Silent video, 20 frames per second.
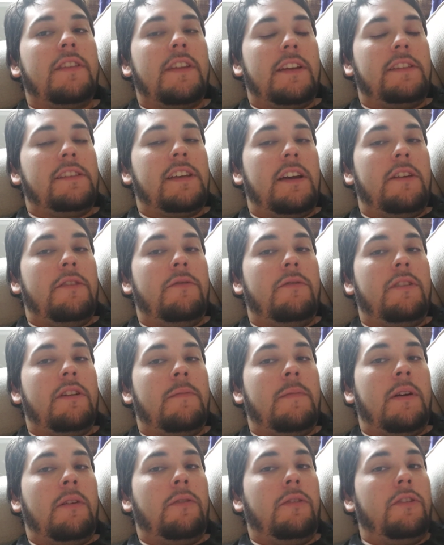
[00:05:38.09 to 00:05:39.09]
That's how you
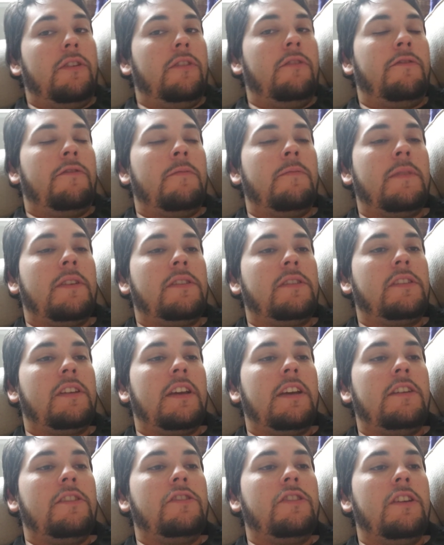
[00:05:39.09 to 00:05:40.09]
come out good from this
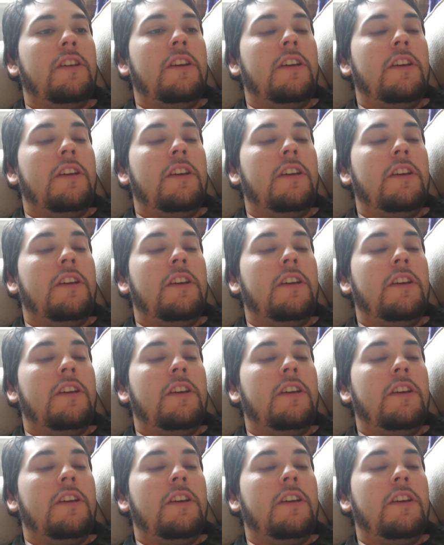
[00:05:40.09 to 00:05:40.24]
stage,